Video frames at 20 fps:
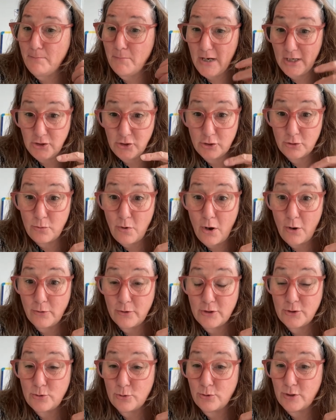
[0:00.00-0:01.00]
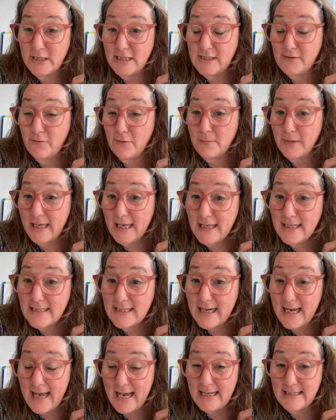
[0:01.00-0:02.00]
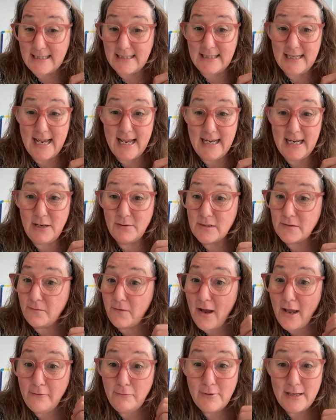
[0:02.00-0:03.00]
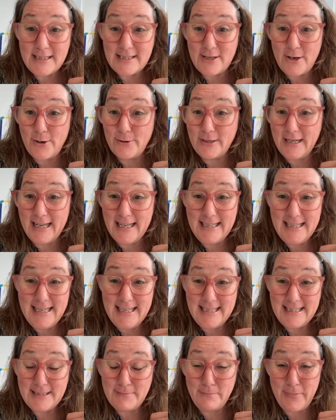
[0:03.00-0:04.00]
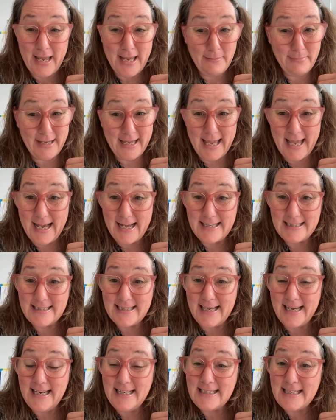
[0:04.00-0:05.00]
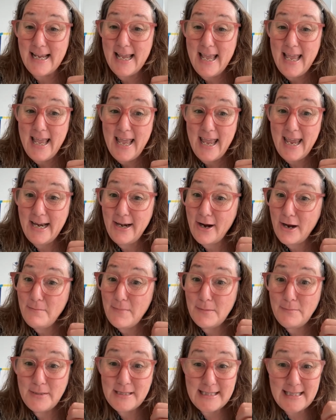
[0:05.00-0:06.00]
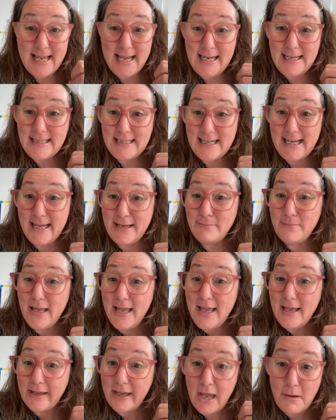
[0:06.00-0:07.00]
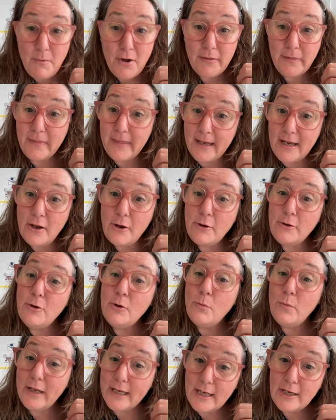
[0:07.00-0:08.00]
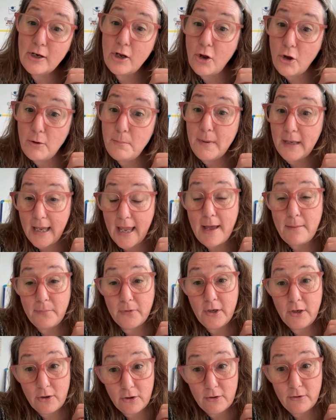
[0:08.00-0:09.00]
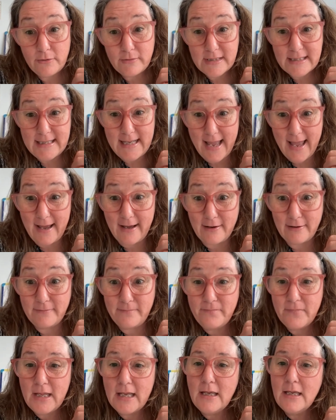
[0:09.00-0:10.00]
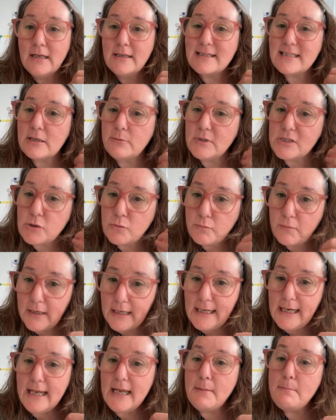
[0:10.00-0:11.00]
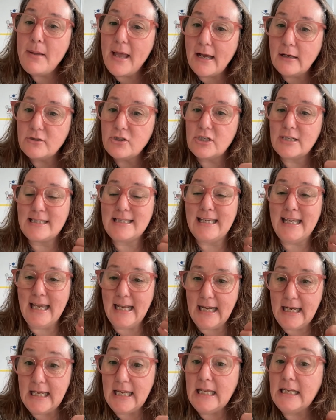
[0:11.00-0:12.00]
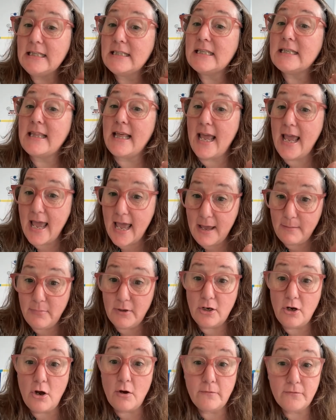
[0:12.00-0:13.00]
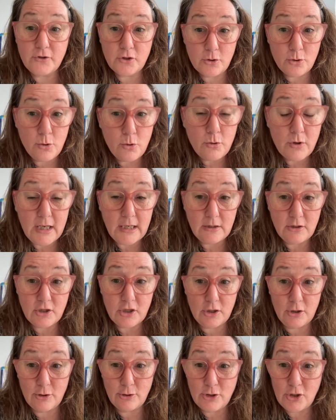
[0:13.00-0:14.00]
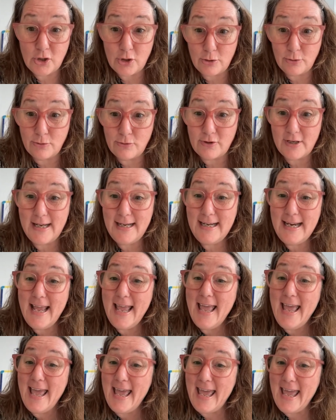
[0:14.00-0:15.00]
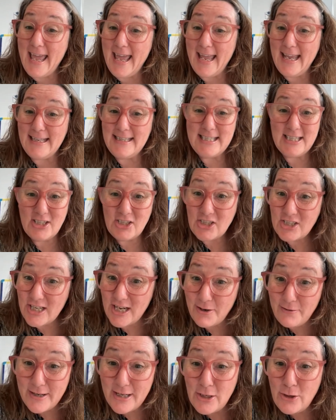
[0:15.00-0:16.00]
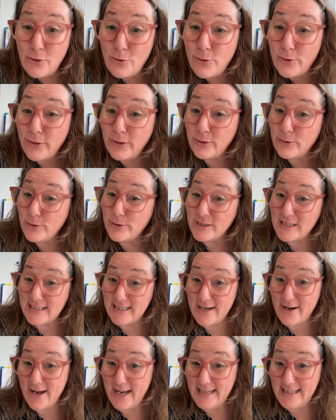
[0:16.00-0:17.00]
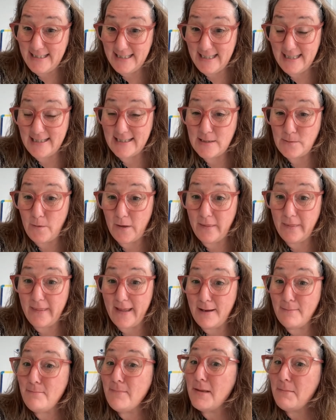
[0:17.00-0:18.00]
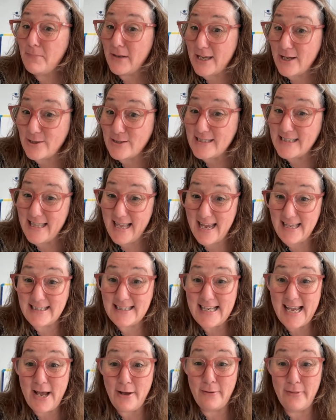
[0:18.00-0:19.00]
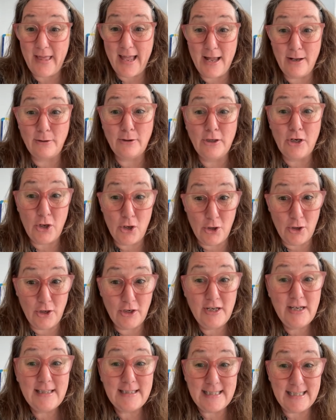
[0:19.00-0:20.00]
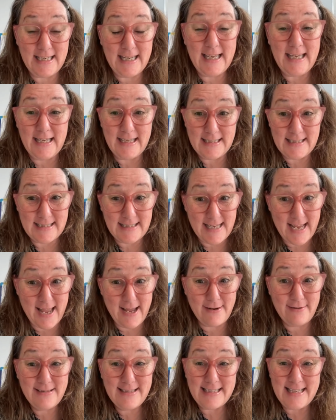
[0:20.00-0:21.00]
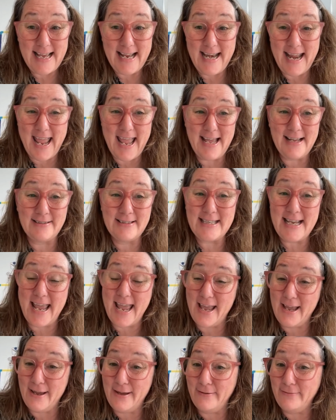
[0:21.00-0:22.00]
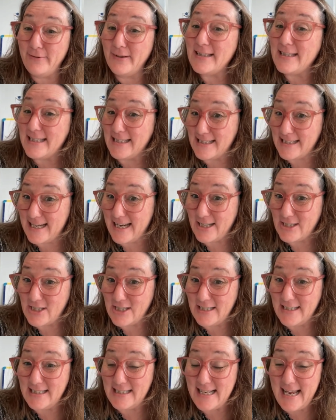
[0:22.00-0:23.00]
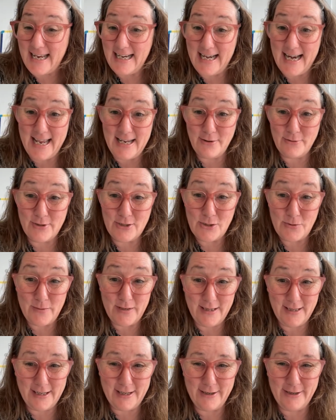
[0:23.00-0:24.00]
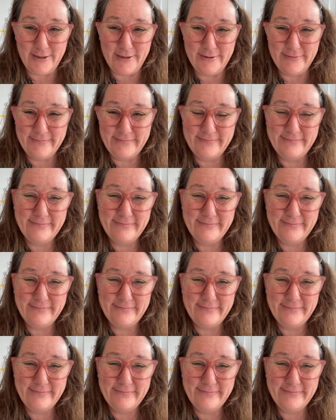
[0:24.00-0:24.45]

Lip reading: my 2 older daughters from kindergarten, and he was 5 weeks old in his baby car seat. And I remember saying to him, "Come on, Theo, we're going to go pick up the girls now." So it's really about just getting into the habit of talking to your children and sharing your thoughts and ideas with them, because that's how they'll learn to hear sounds and how to have discussions and language with you.